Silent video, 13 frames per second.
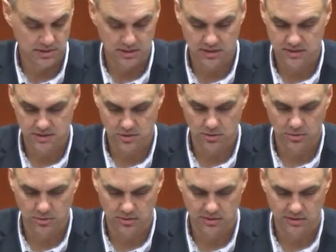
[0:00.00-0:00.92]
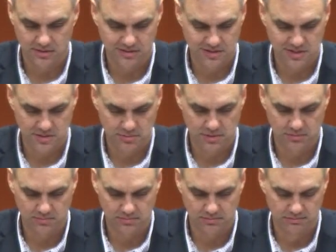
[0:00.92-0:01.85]
but so just to
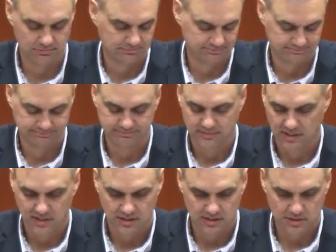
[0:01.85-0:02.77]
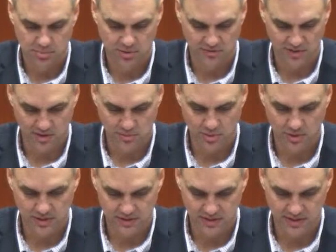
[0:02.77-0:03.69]
put a fine
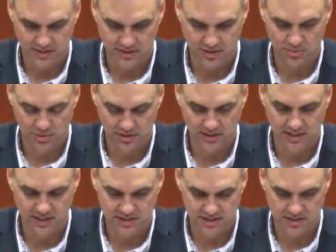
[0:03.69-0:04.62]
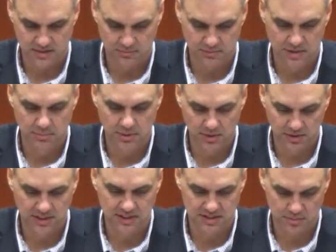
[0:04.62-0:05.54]
point on it, it really is the
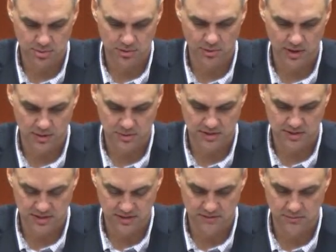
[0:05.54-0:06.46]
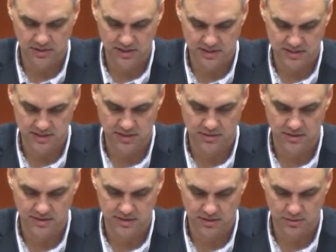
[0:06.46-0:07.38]
building is a prerequisite to even be
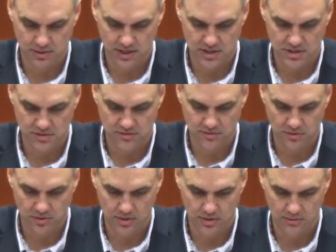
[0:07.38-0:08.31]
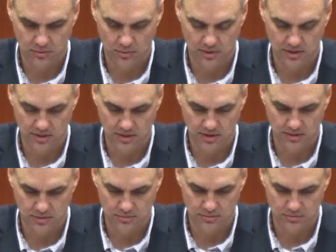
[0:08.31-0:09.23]
considered as a location for one of the
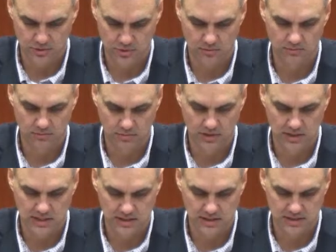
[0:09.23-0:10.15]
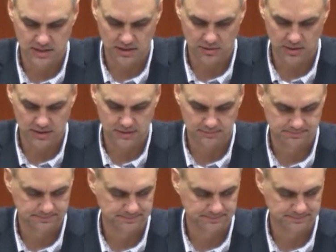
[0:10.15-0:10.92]
other sort of leagues. Yeah, is that correct?